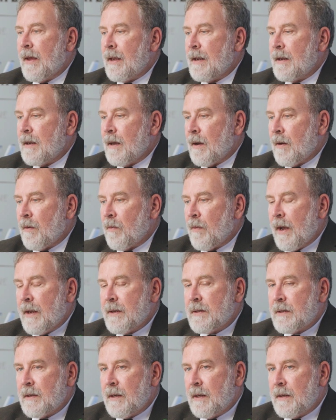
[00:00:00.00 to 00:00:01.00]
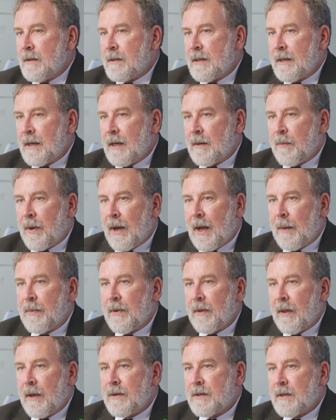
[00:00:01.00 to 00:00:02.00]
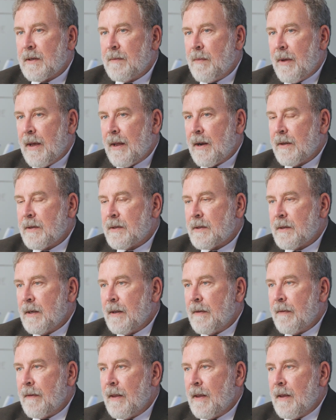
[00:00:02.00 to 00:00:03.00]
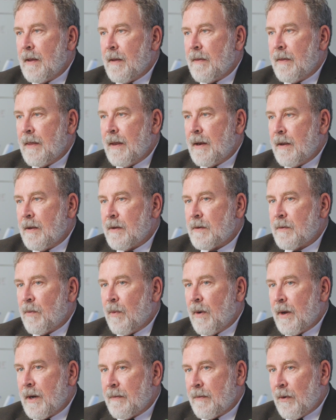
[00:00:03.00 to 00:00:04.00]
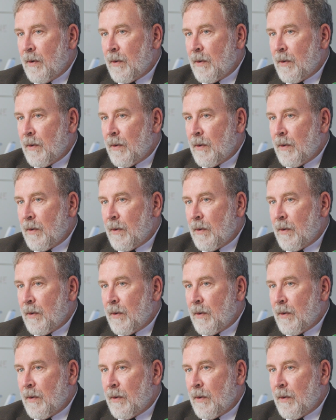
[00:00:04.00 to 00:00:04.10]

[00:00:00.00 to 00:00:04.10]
a residency in population medicine that is one of